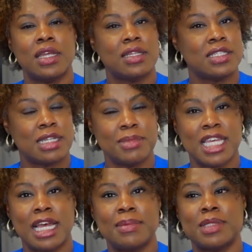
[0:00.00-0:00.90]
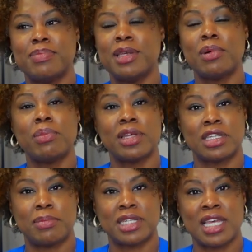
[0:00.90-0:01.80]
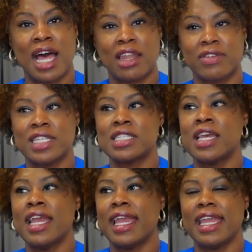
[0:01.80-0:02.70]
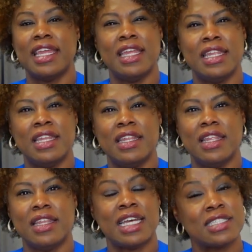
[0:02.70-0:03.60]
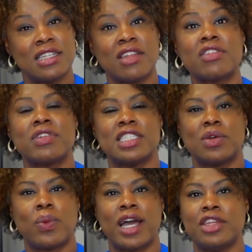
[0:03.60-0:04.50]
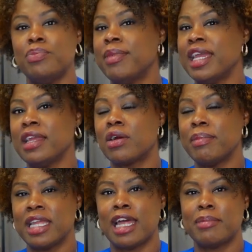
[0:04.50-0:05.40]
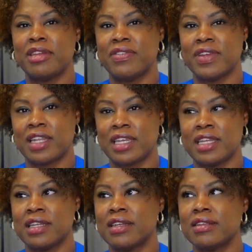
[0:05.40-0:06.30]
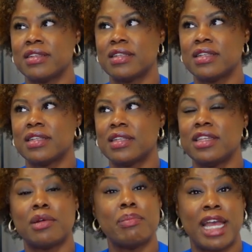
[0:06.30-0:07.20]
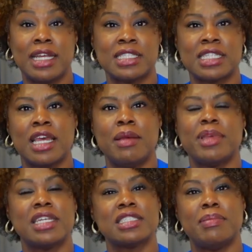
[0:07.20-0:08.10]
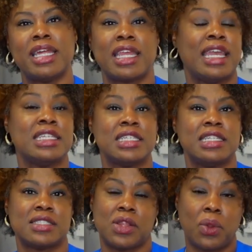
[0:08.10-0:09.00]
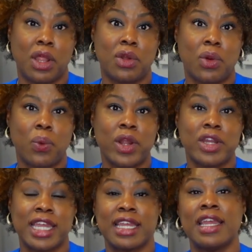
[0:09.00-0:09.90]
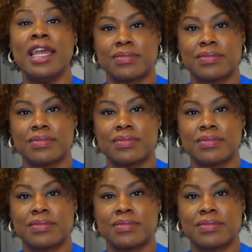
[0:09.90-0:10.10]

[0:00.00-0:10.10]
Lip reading: Sometimes people build up a tolerance, and that's another reason why you may or may not be feeling your best, because the medication is no longer working.